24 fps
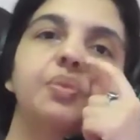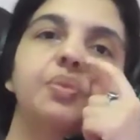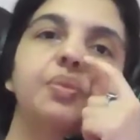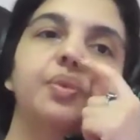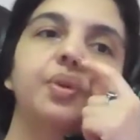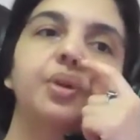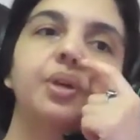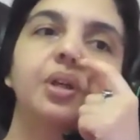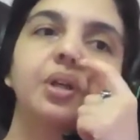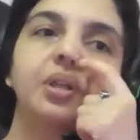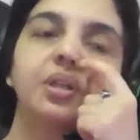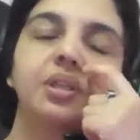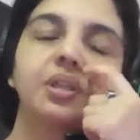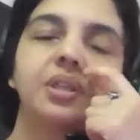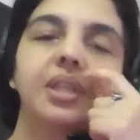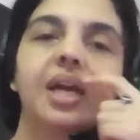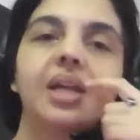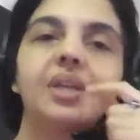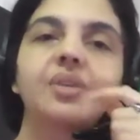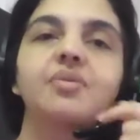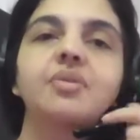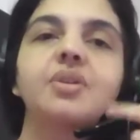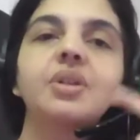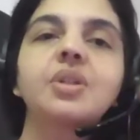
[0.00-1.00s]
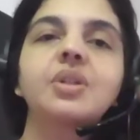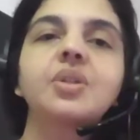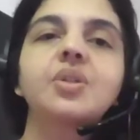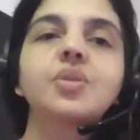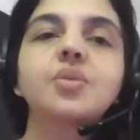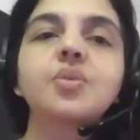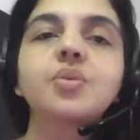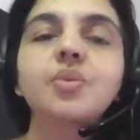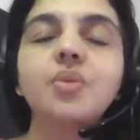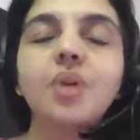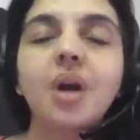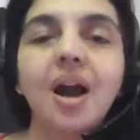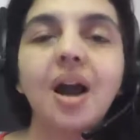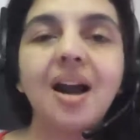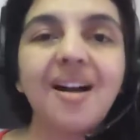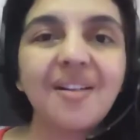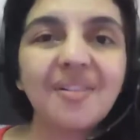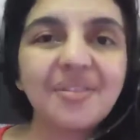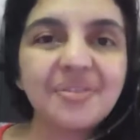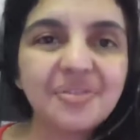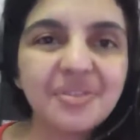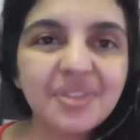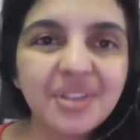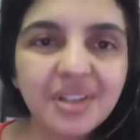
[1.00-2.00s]
work that we do
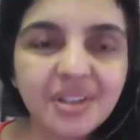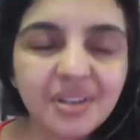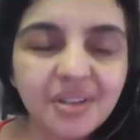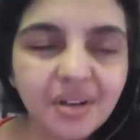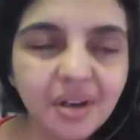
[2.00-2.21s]
after